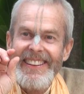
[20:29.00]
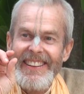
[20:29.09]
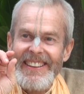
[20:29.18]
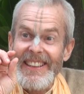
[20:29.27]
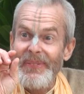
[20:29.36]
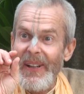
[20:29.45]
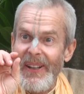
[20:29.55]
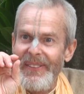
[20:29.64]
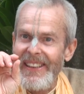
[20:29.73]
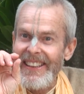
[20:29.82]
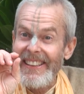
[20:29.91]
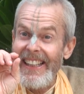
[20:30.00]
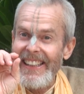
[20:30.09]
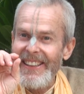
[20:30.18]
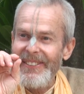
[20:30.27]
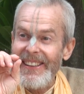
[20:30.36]
experiment,
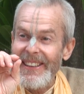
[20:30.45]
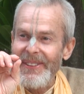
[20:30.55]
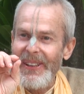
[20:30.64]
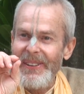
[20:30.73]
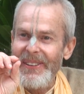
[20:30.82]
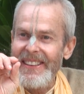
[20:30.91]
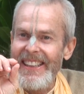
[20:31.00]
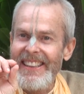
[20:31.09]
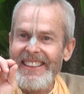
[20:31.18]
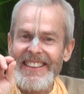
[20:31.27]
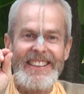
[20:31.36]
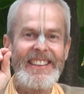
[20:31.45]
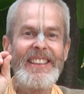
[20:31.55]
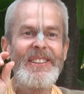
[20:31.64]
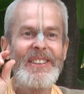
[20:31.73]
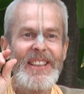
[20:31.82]
scientific experimentation. So
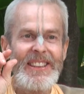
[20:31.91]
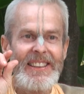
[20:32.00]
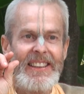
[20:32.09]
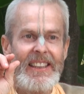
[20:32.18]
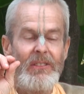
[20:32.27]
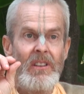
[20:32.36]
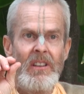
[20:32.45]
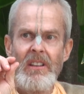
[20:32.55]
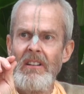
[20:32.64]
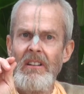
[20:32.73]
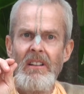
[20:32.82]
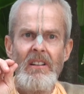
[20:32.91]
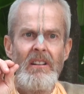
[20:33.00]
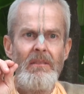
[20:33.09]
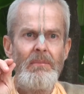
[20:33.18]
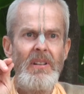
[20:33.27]
then you touch the leaf.
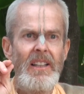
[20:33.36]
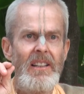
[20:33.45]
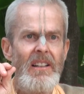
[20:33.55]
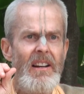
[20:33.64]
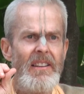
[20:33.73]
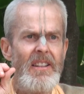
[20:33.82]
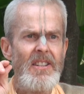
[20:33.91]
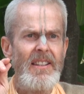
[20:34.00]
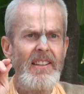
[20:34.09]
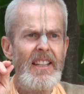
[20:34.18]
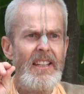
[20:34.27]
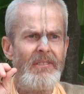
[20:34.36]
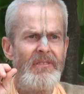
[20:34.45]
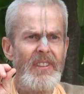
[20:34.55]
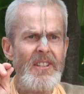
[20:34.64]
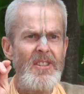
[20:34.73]
My God, this
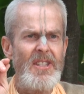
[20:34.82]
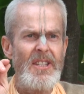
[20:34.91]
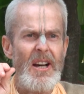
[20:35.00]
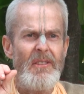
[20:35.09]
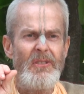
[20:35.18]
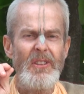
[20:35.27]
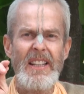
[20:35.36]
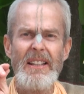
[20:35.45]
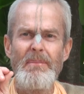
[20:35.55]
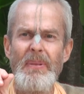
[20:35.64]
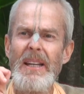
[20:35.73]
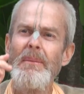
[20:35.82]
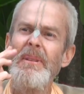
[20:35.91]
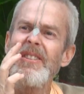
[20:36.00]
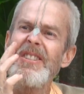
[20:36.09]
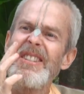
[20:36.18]
leaf is softer than a
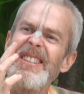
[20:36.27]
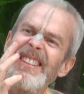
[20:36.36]
baby's